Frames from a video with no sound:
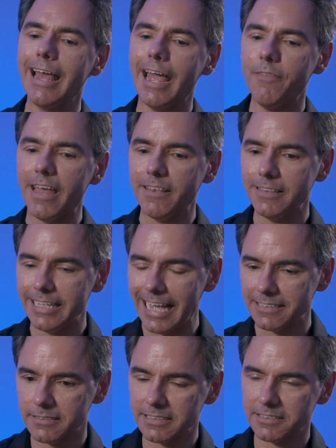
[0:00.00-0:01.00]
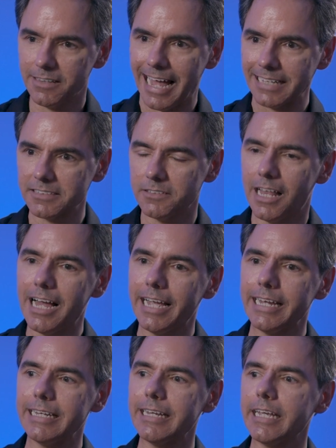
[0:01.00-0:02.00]
And then he has this last
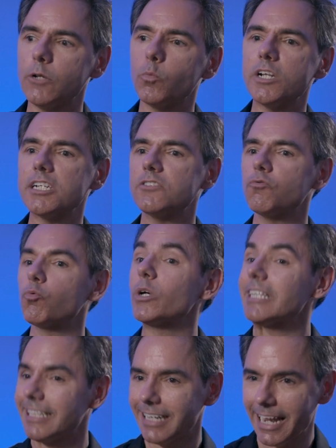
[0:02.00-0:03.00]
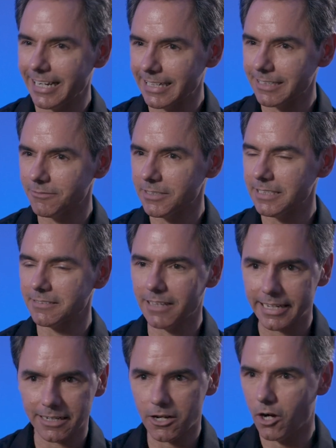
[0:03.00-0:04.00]
line in which it's really negative. He's
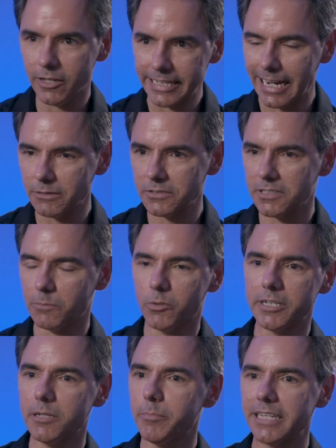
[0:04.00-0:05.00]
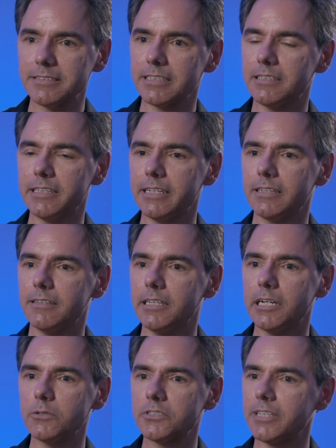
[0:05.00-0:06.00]
like calling out someone and basically, you
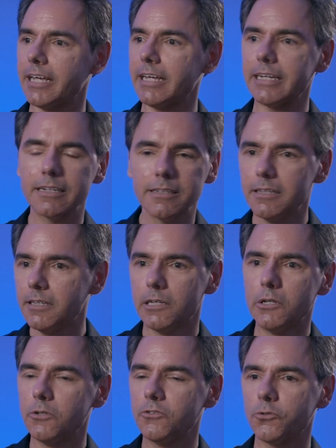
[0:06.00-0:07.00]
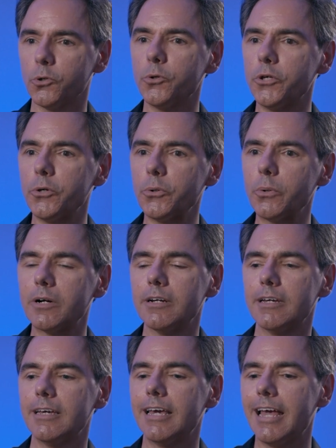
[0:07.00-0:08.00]
know, saying, screw you.
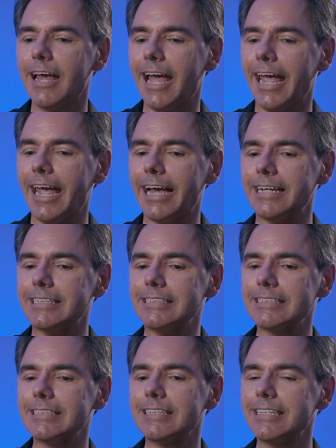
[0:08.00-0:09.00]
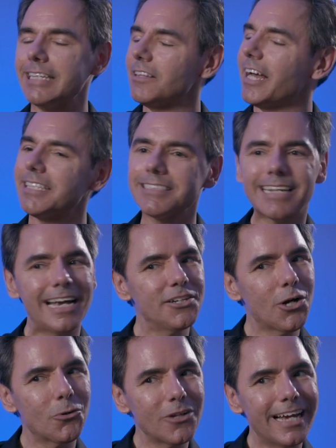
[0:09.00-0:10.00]
And he likes it. I
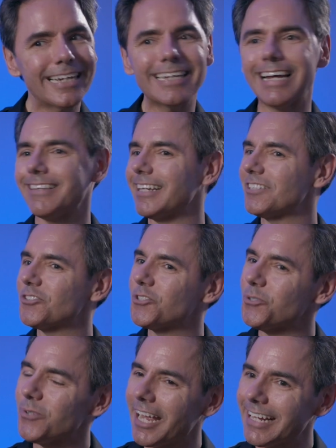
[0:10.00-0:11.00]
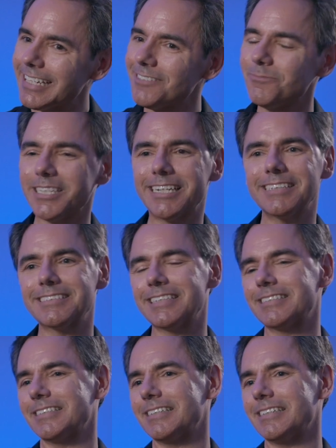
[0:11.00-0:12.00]
don't like it. I think it's too negative because
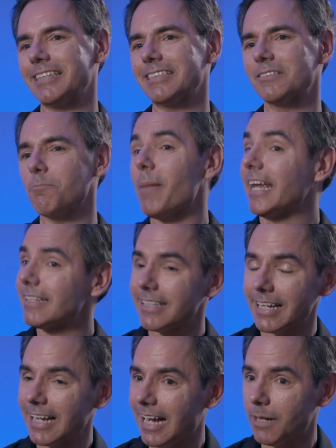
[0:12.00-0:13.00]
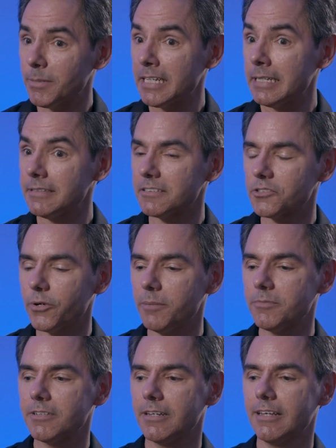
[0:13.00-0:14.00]
it's a, it's mainly a comedy, the
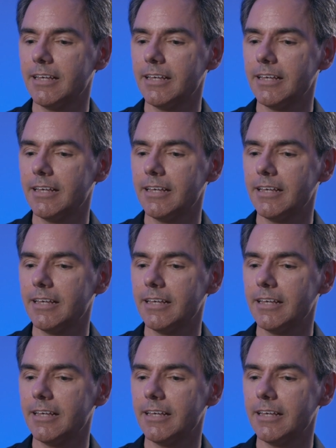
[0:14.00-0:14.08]
script.